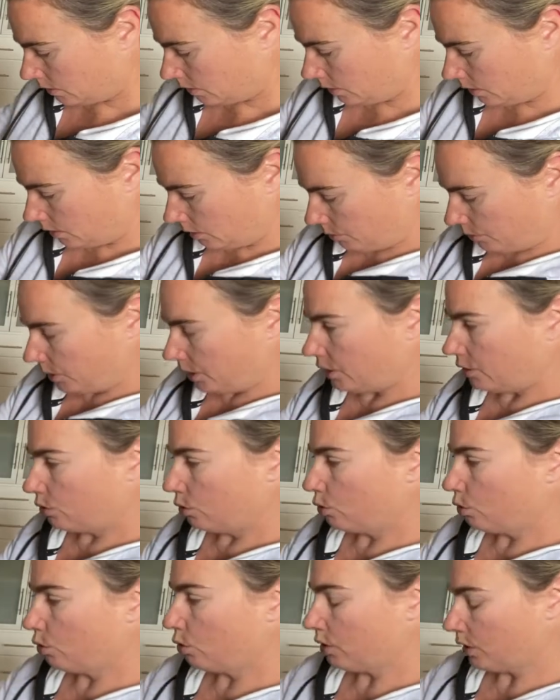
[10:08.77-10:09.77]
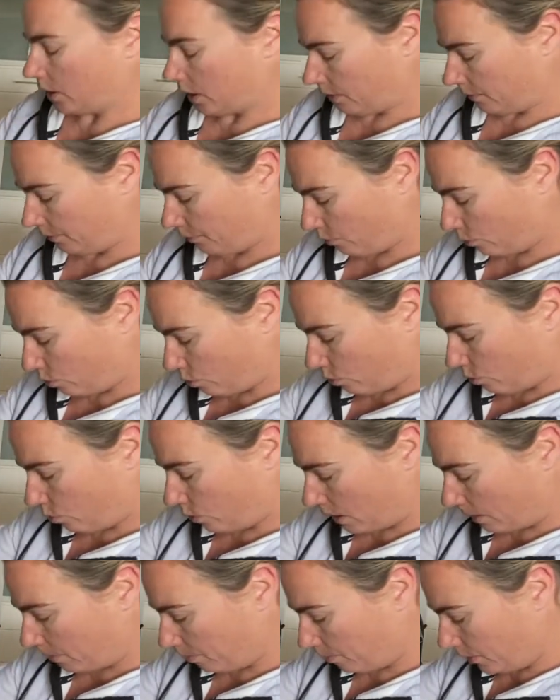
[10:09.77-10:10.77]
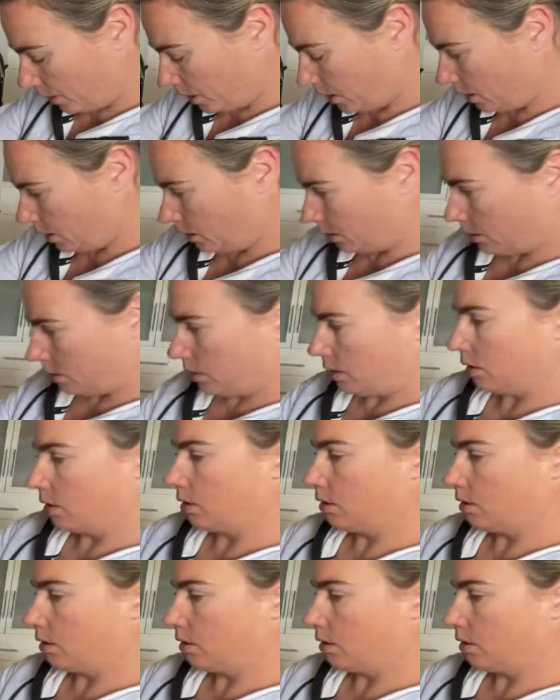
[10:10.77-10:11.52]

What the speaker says: Then we need to cook that for 1 minute